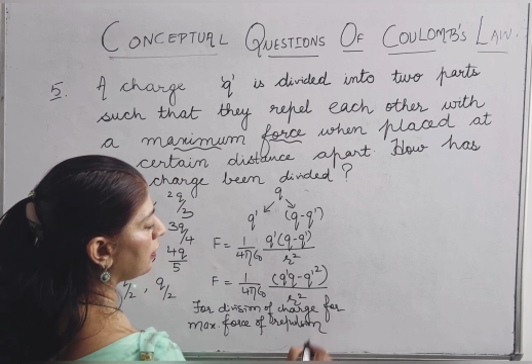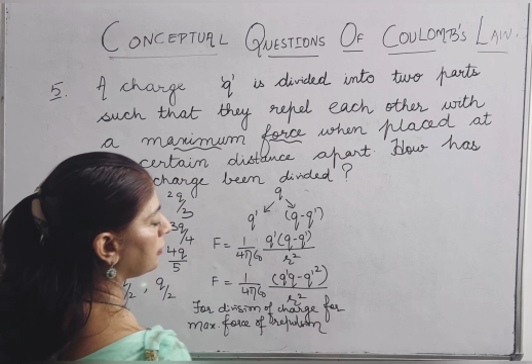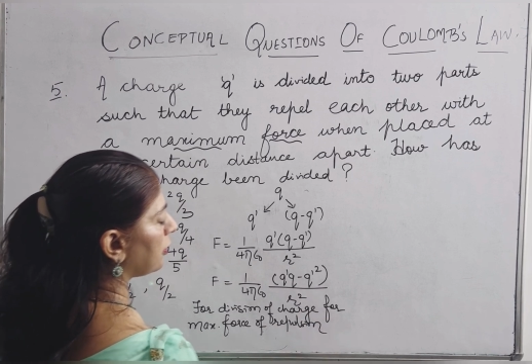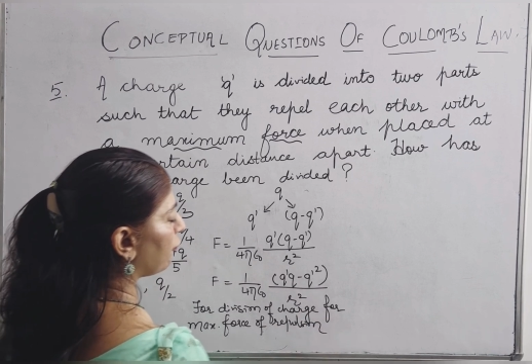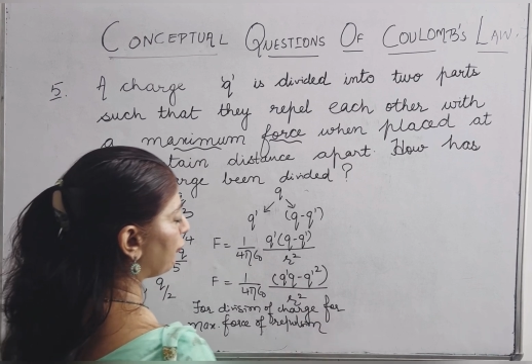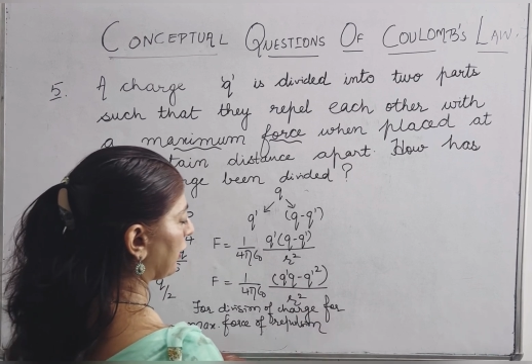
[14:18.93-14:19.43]

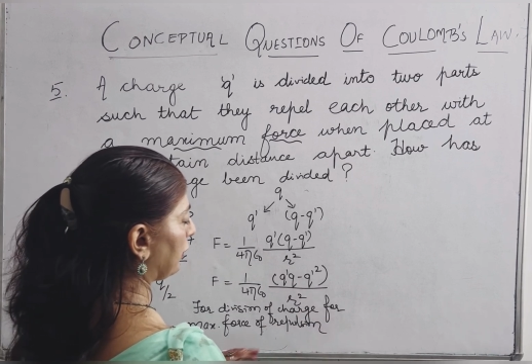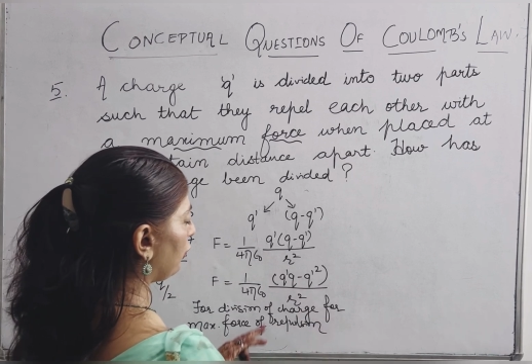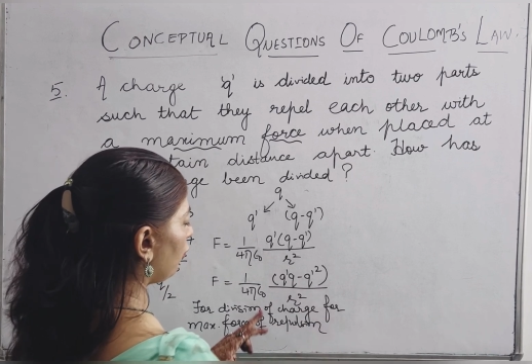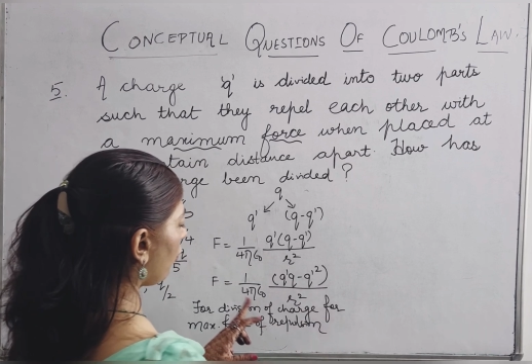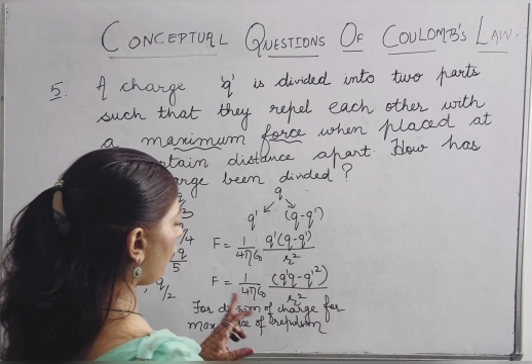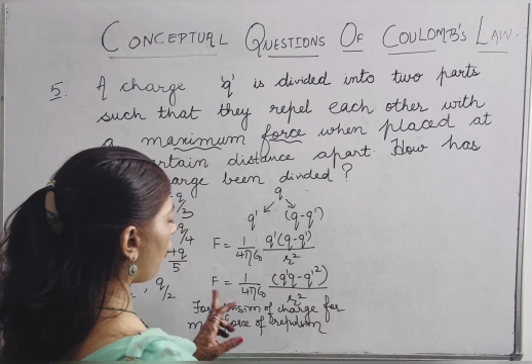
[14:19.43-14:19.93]
the
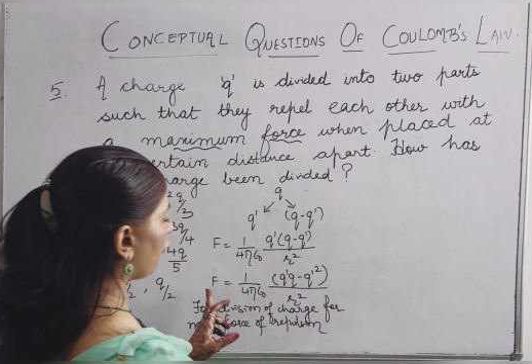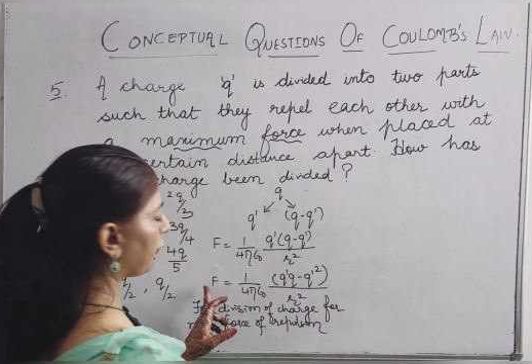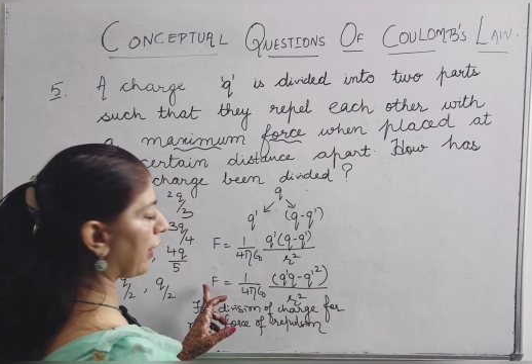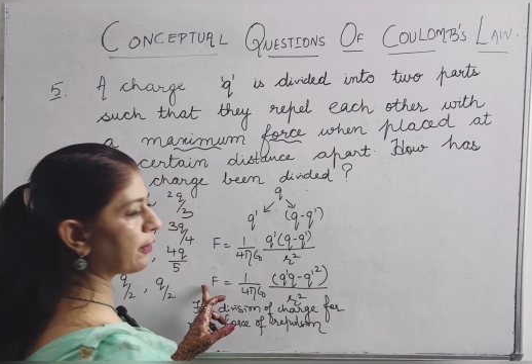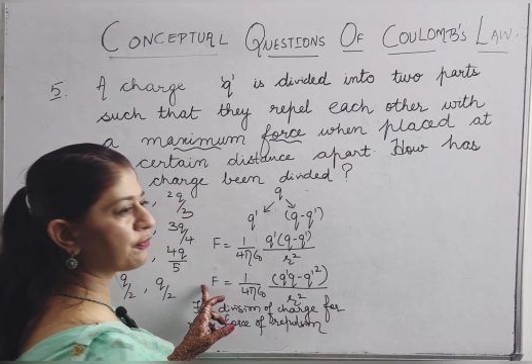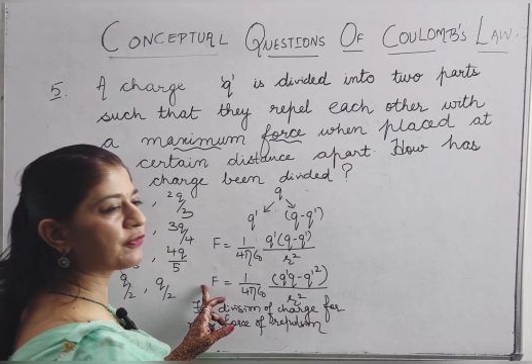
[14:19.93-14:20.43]
value of
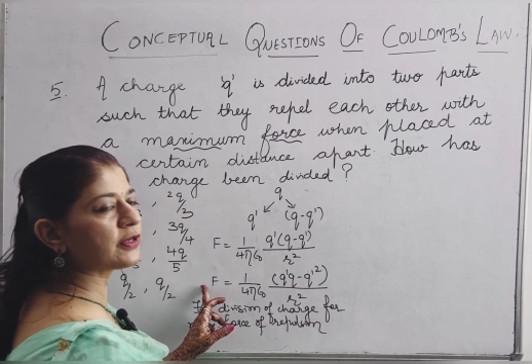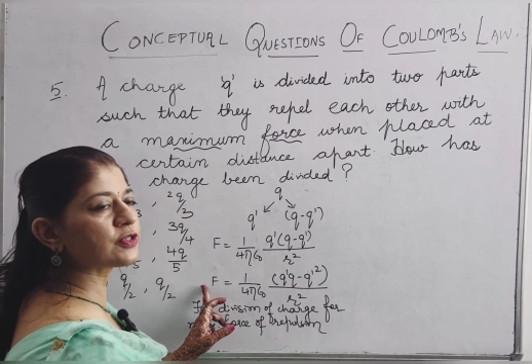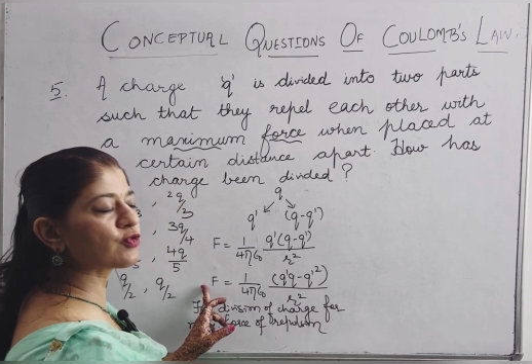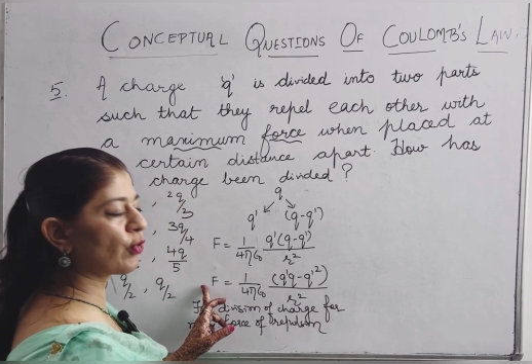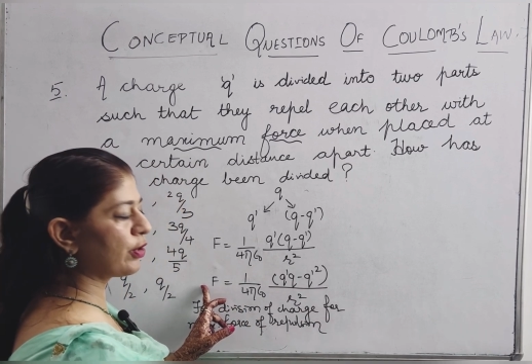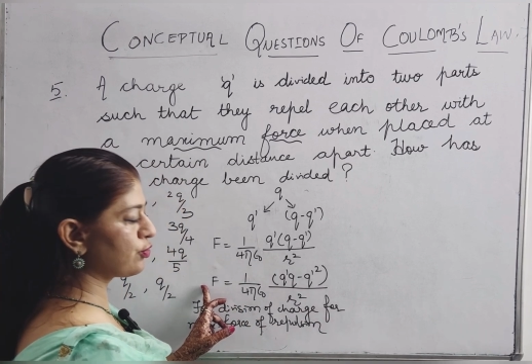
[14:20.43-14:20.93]
F is
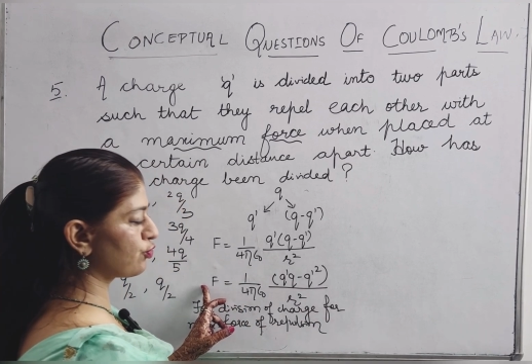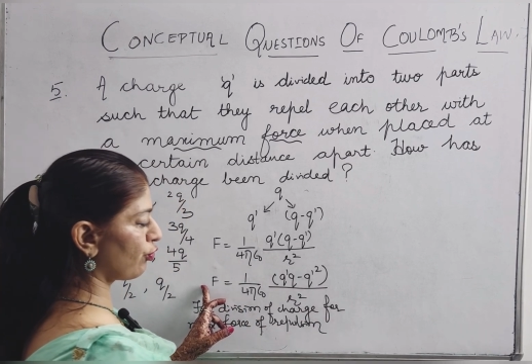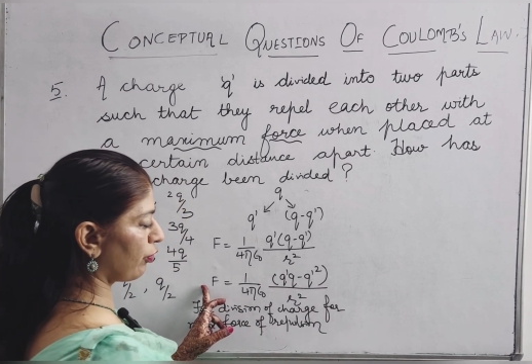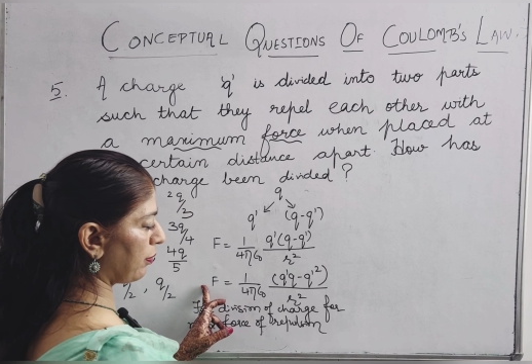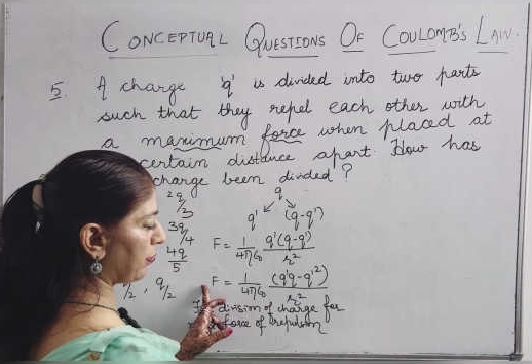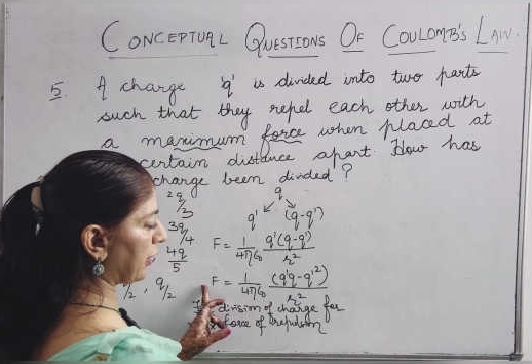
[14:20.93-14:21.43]
going to
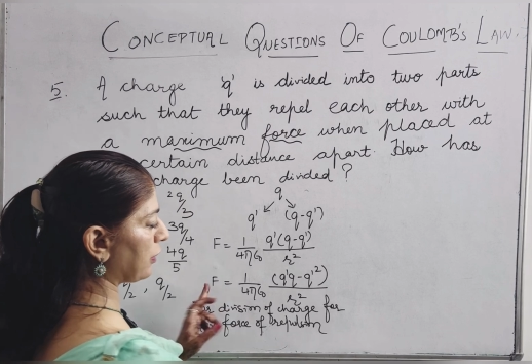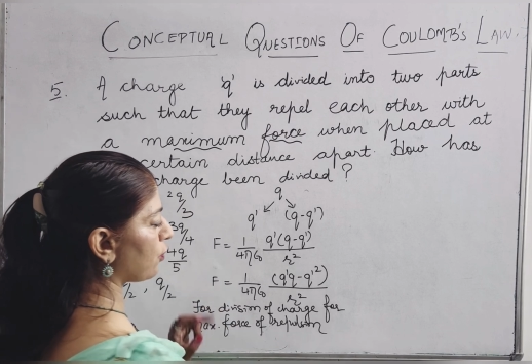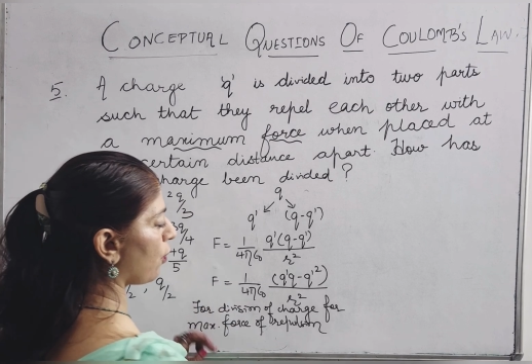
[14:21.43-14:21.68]
remain